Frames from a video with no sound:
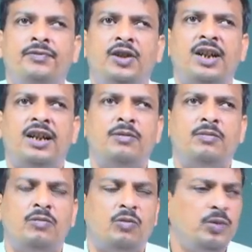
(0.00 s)
So, that
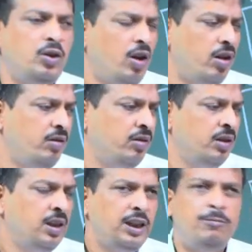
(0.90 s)
because
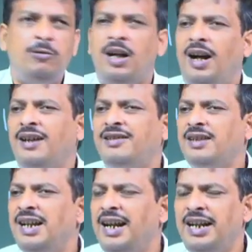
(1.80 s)
if we ask
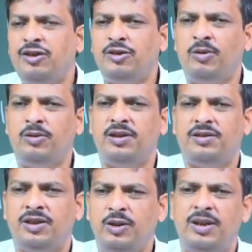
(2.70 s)
any
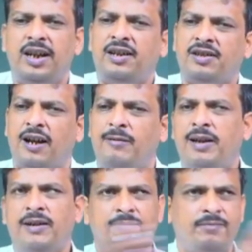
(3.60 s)
students, you take a survey